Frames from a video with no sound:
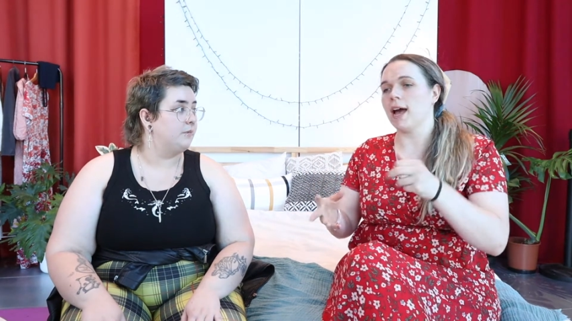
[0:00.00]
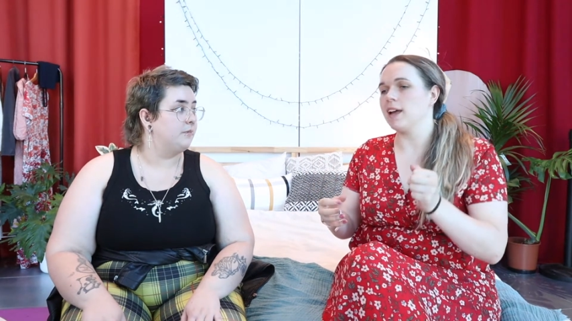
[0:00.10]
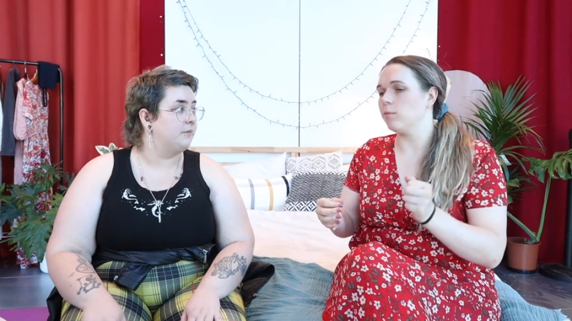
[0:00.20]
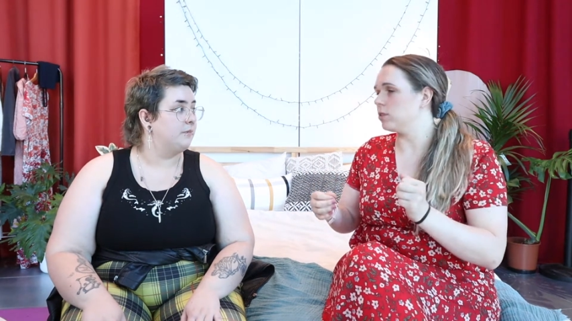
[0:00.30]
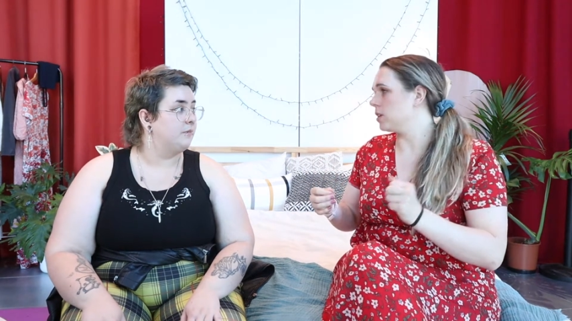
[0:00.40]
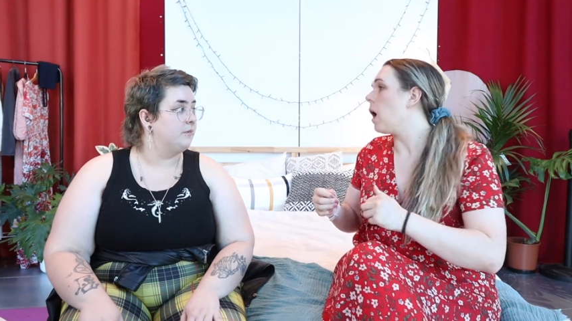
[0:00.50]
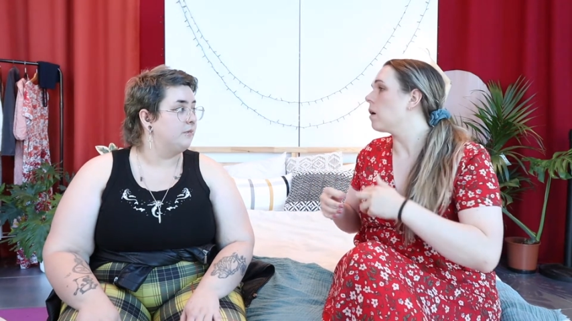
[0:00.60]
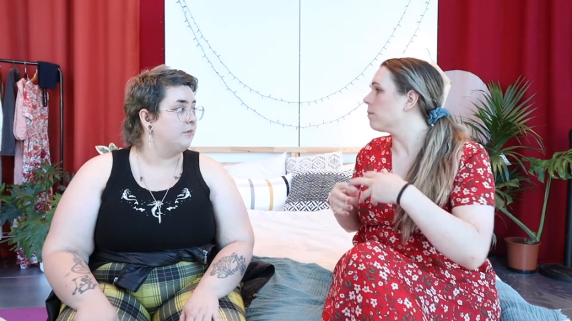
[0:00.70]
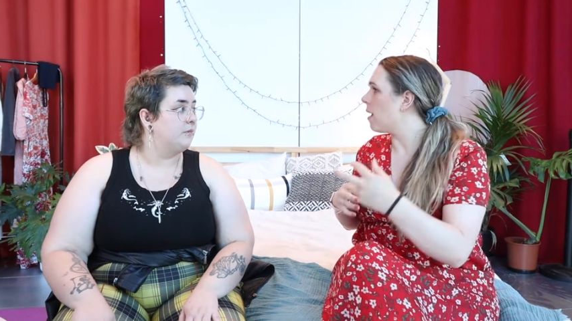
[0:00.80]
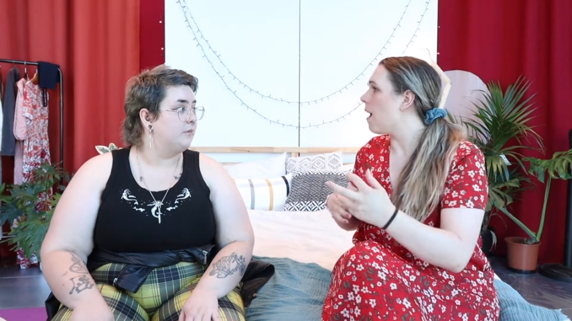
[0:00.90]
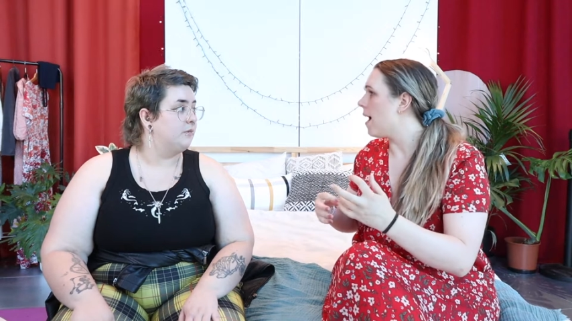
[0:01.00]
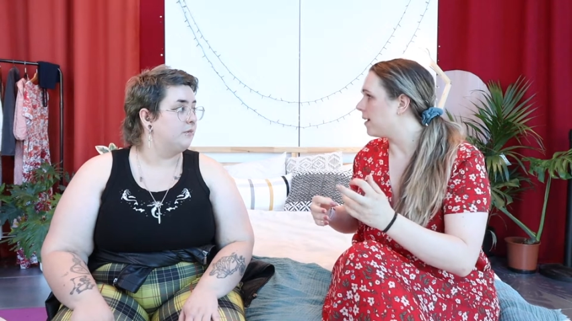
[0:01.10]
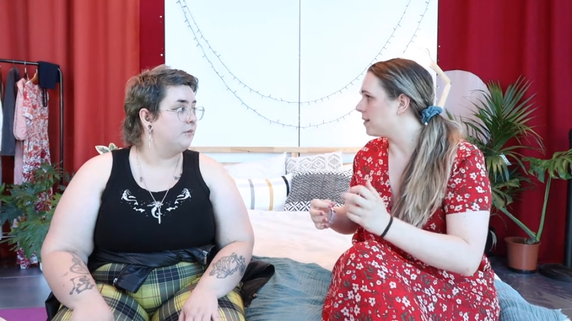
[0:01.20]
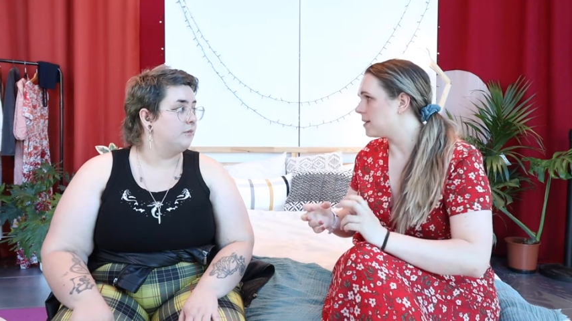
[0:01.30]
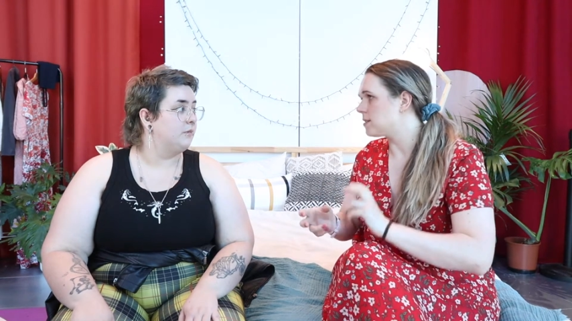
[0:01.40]
Speaker 1: able to go and
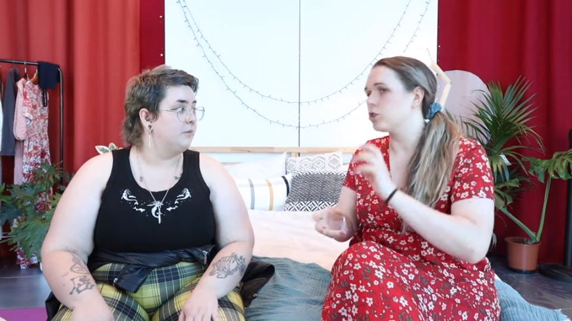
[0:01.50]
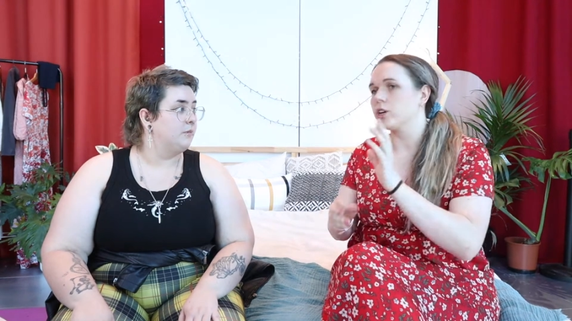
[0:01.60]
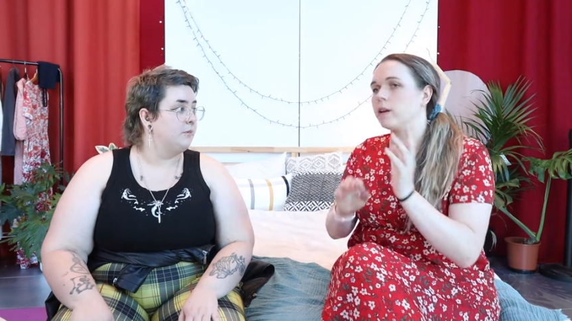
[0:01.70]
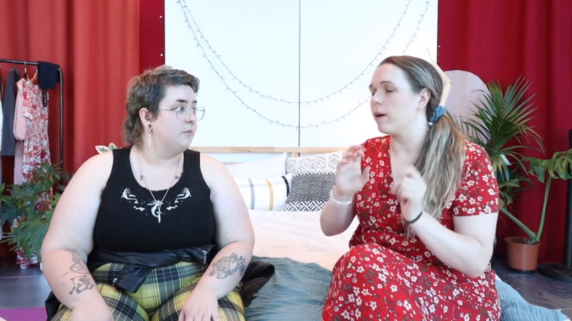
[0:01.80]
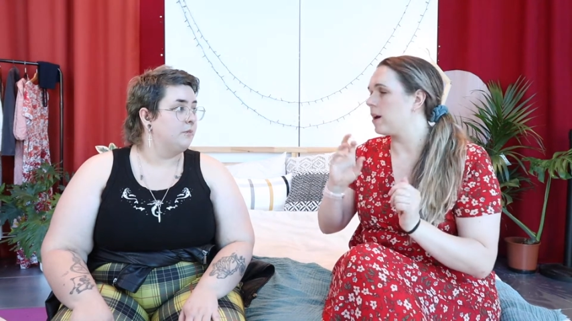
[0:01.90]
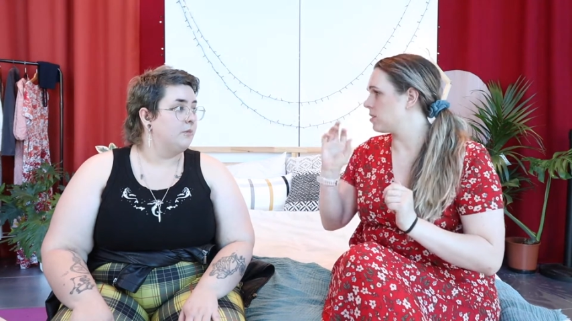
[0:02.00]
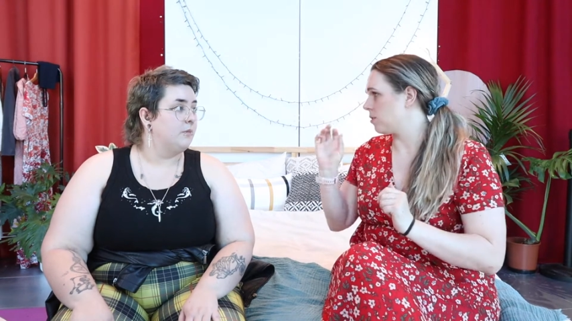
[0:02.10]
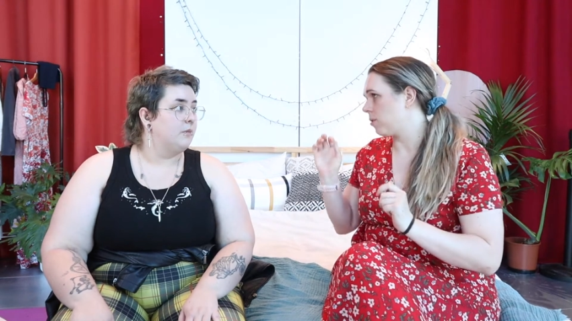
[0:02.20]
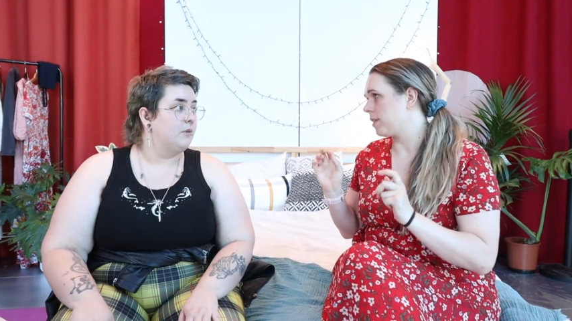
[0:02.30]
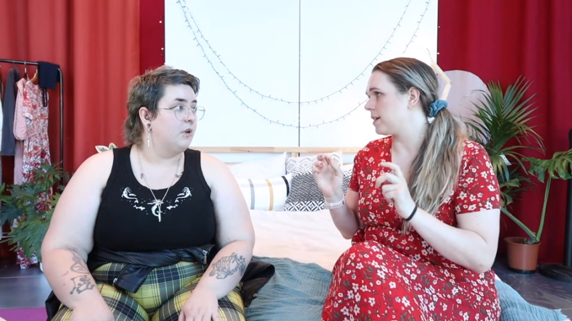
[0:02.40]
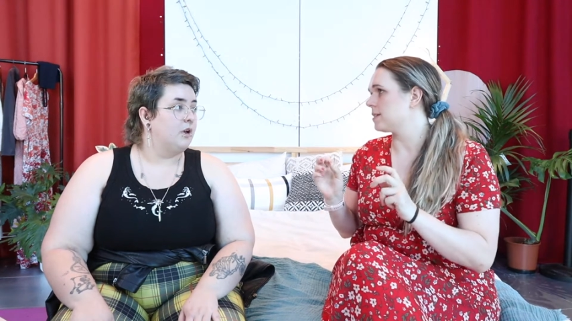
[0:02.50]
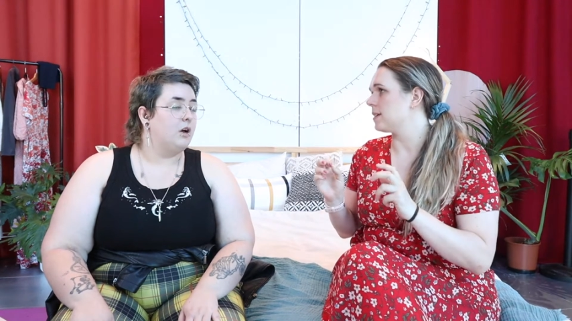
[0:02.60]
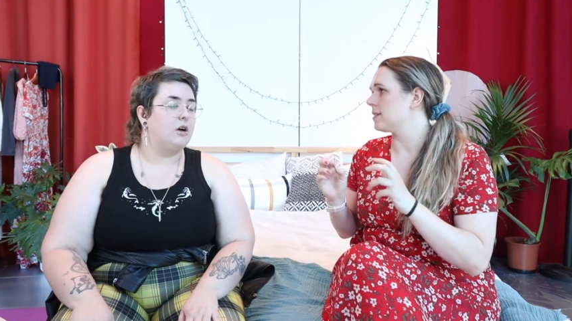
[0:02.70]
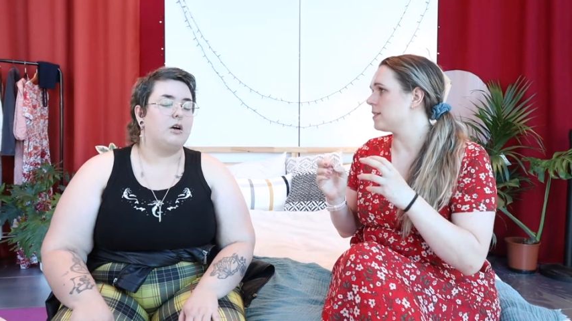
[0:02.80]
buy these sheet masks or all these things.